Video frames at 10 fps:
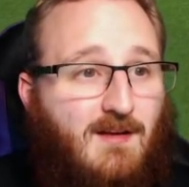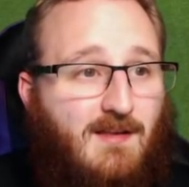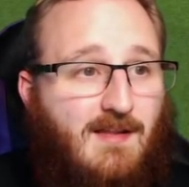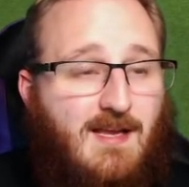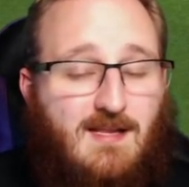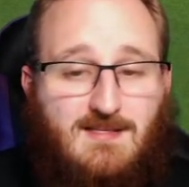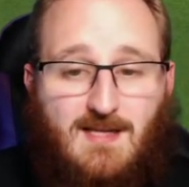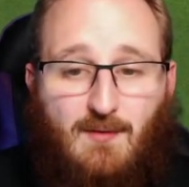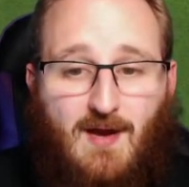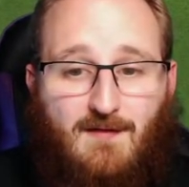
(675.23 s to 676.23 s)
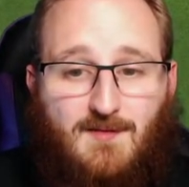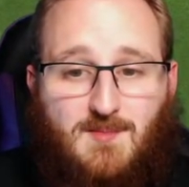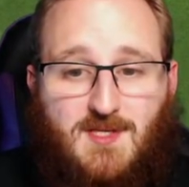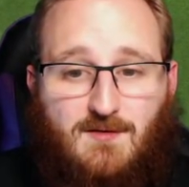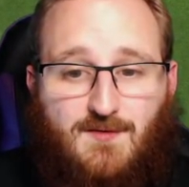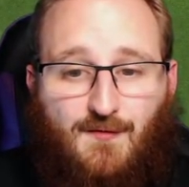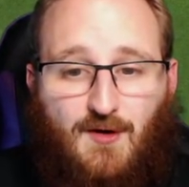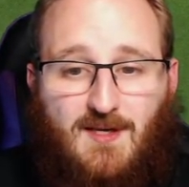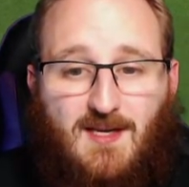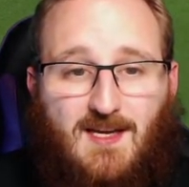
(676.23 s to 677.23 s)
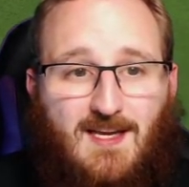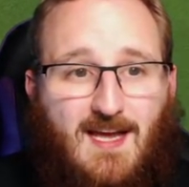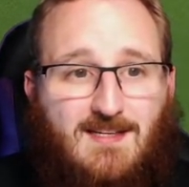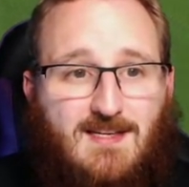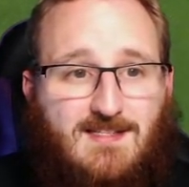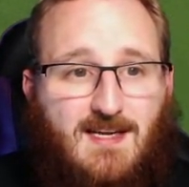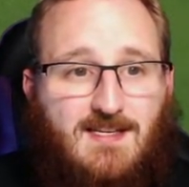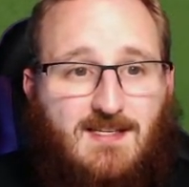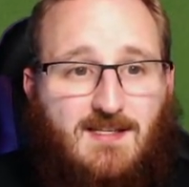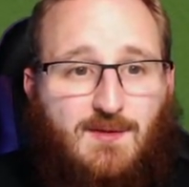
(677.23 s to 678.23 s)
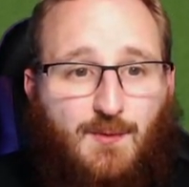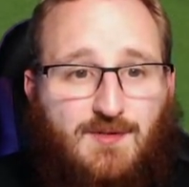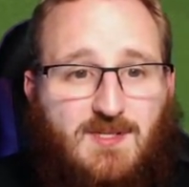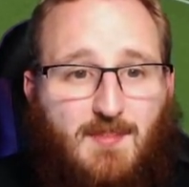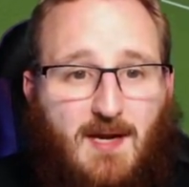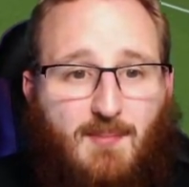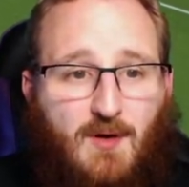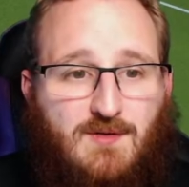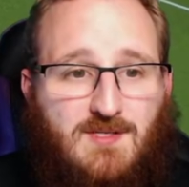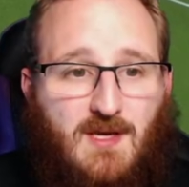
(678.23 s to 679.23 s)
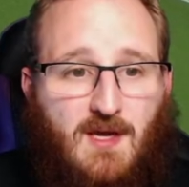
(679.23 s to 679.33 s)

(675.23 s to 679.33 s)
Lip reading: Leeds now have themselves a free kick. Hernandez takes it towards the back post.